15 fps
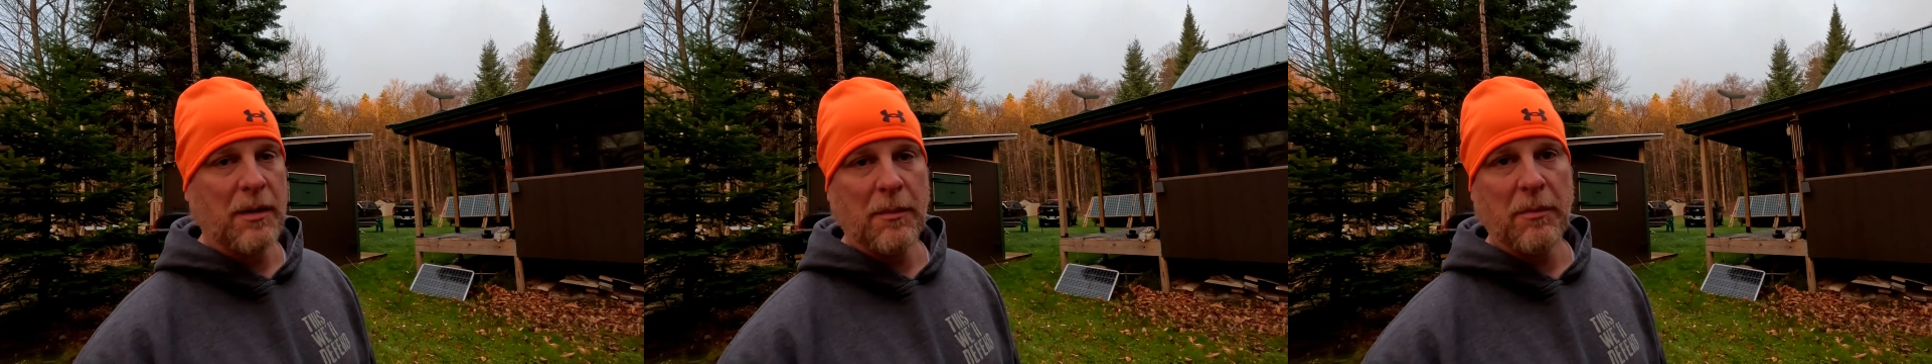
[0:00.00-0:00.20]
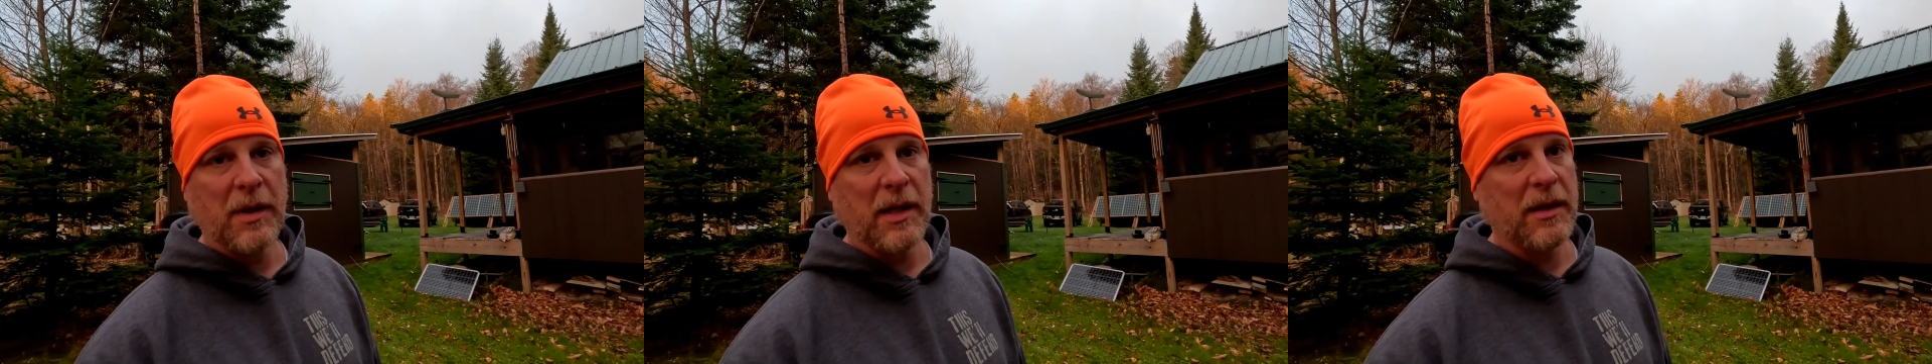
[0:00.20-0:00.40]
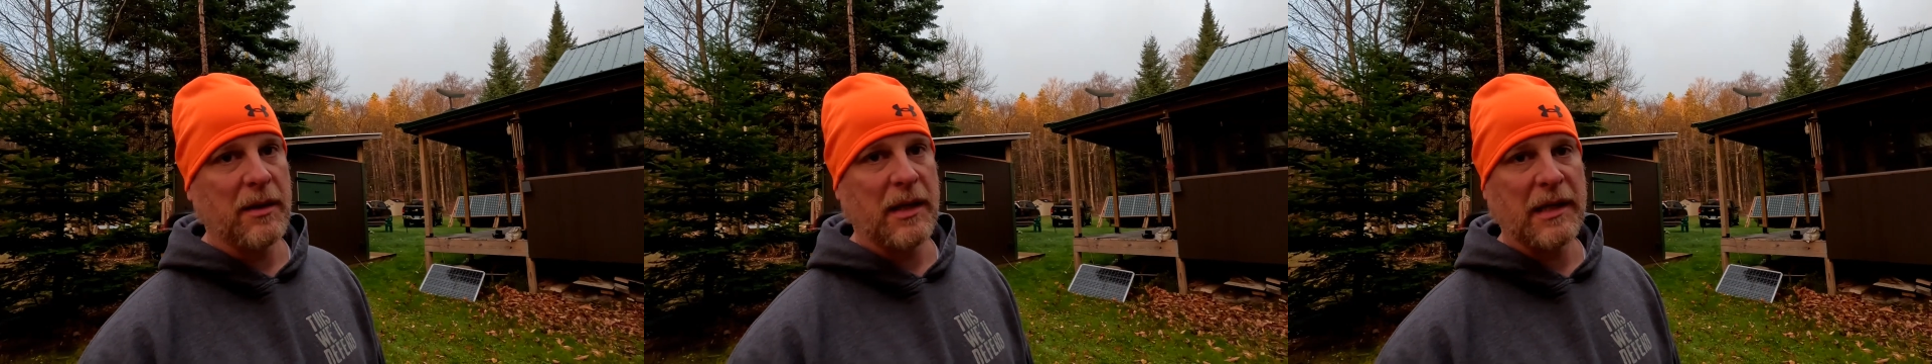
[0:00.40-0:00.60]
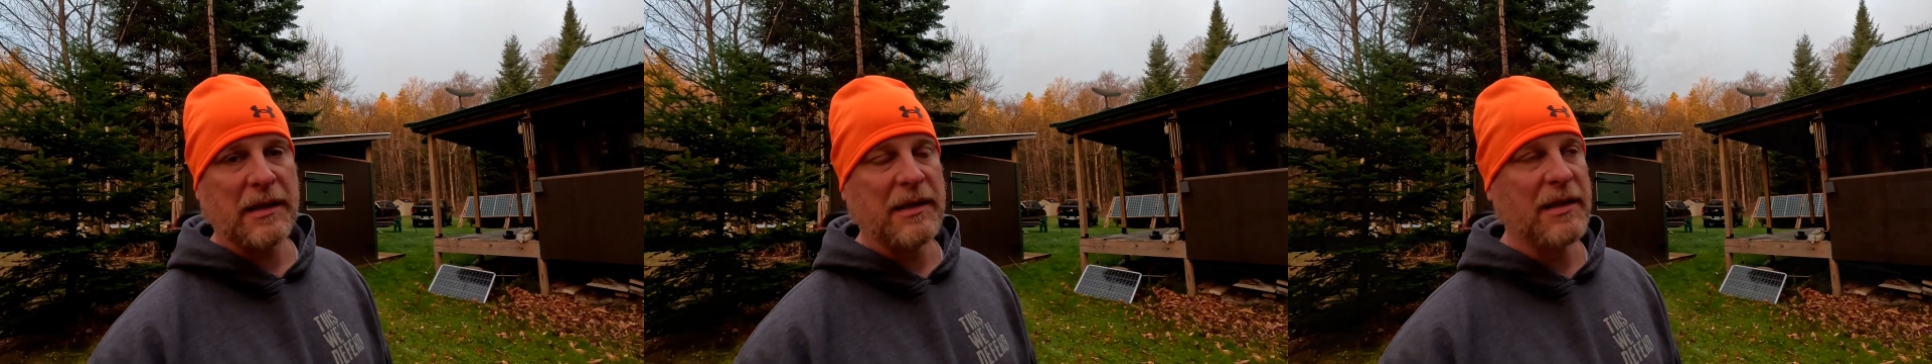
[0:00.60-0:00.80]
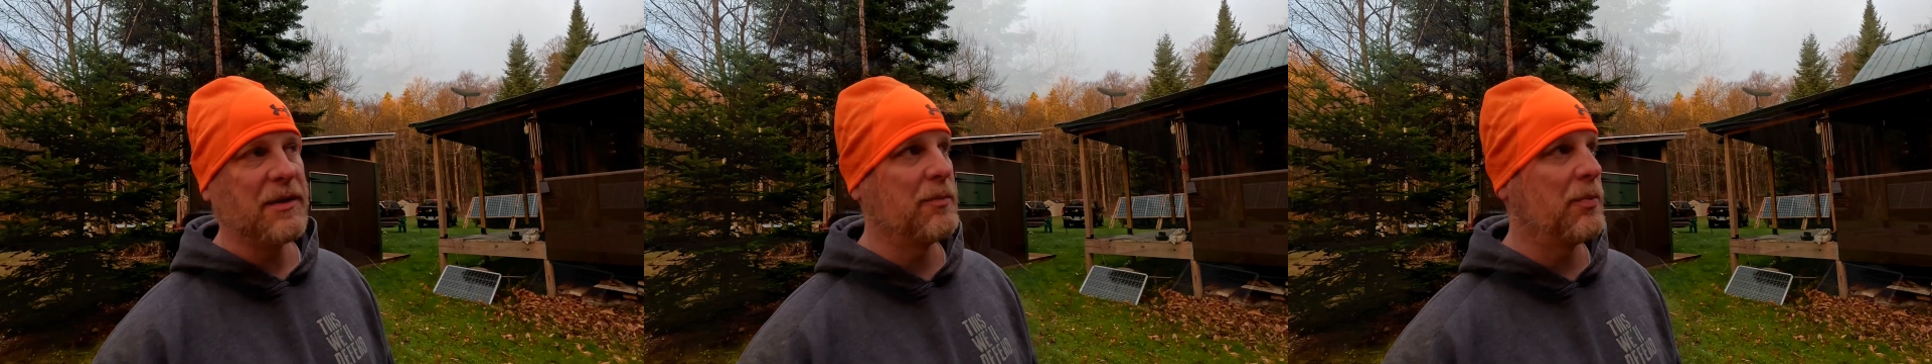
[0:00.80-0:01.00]
but at
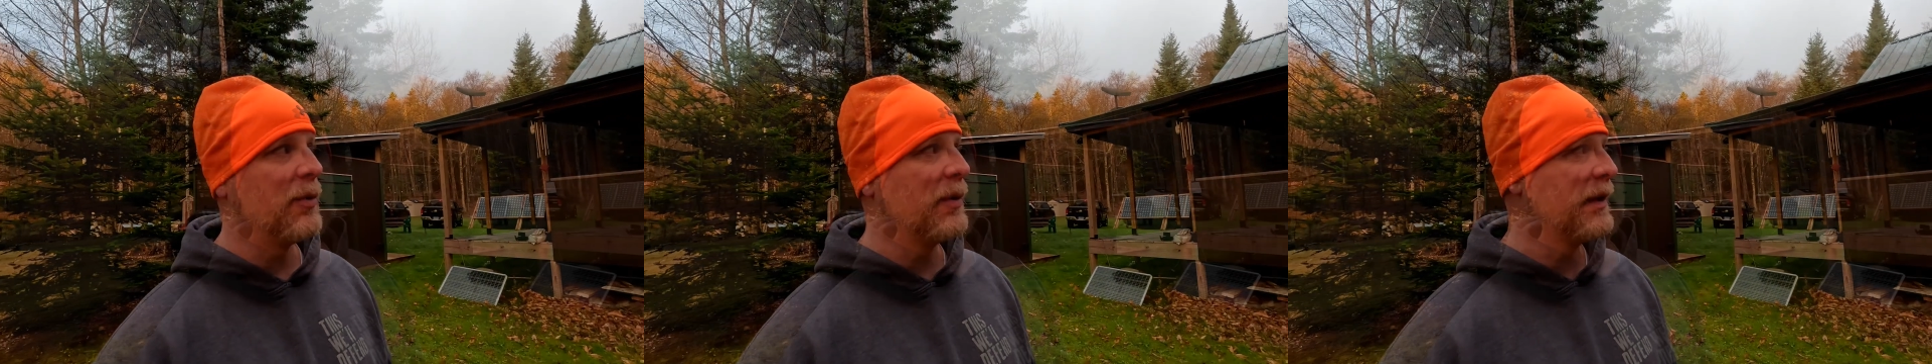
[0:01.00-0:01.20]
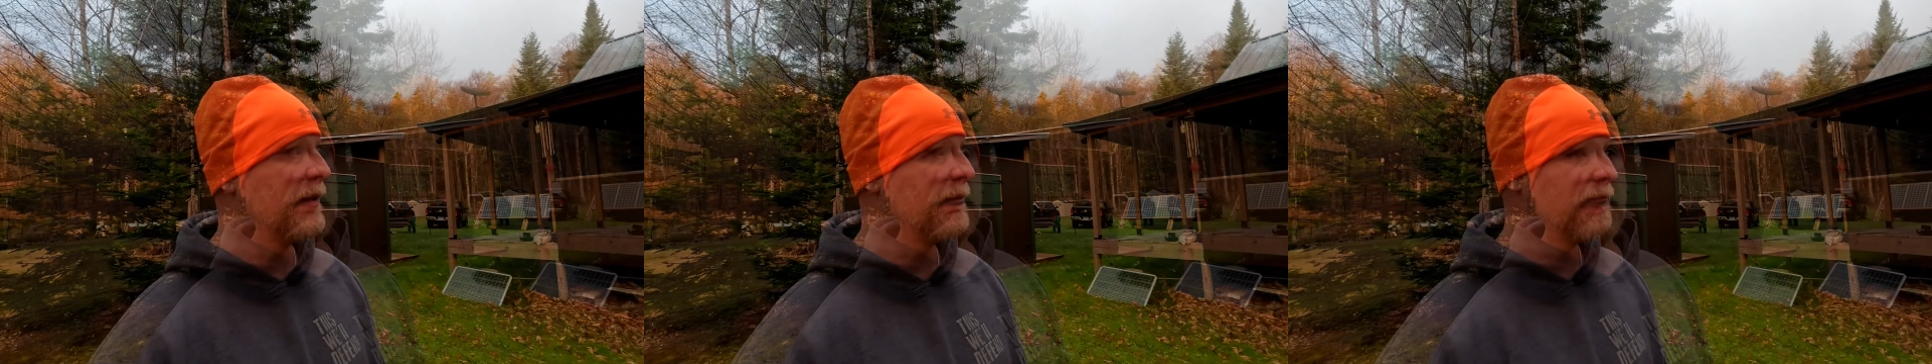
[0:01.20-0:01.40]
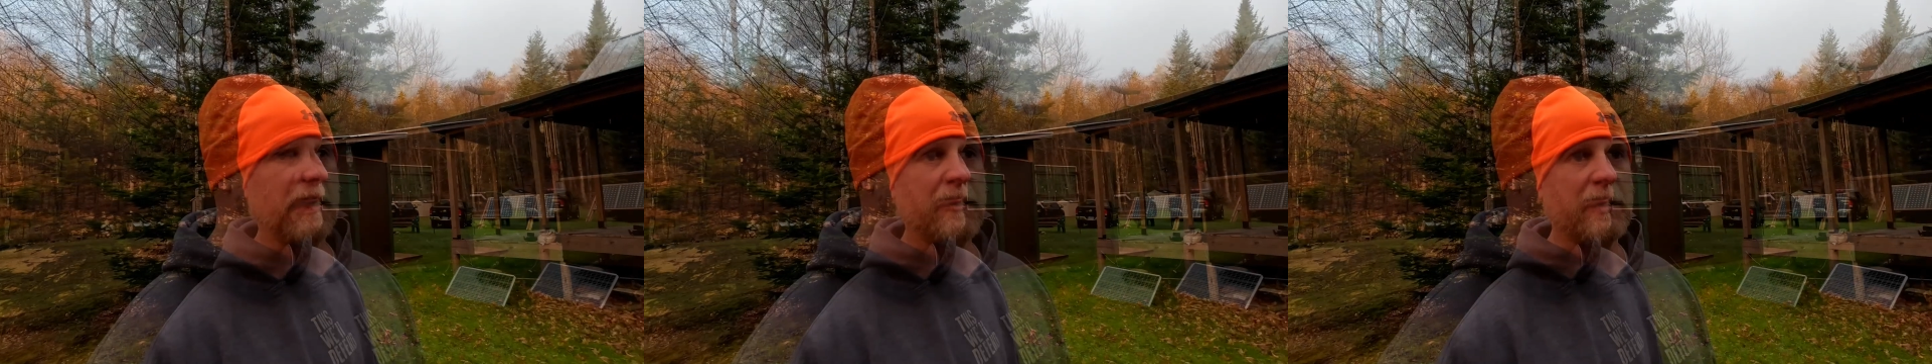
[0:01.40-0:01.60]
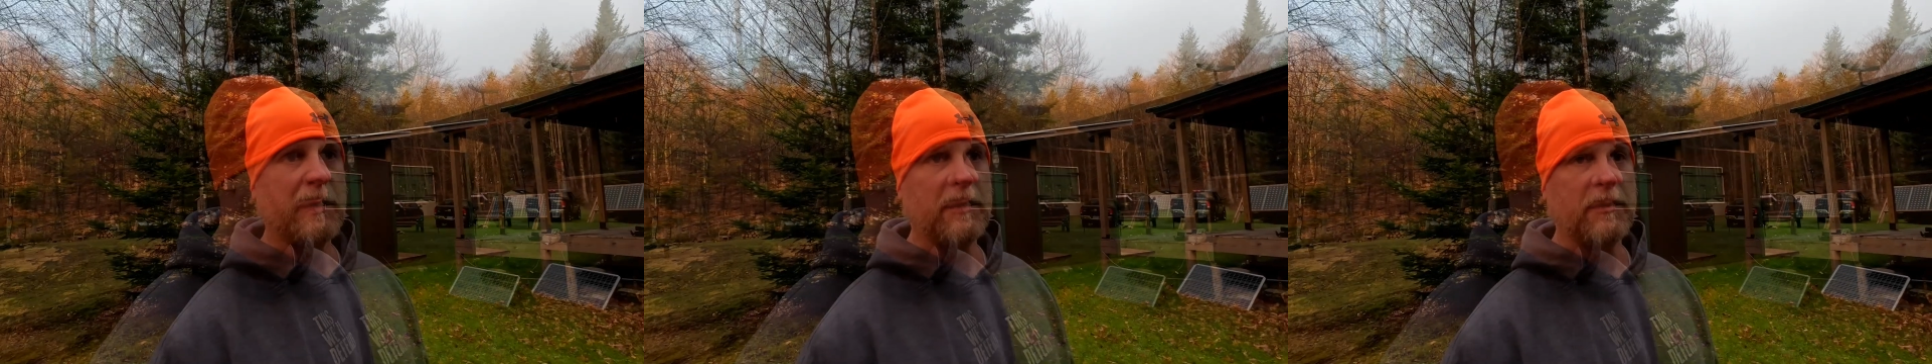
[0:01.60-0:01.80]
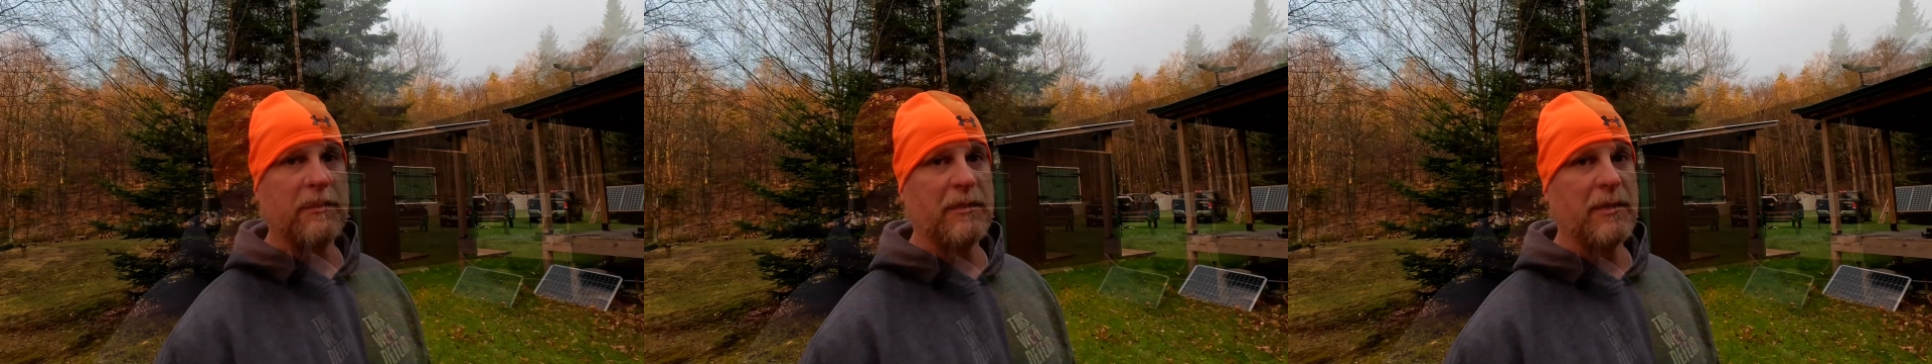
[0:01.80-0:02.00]
this point, I would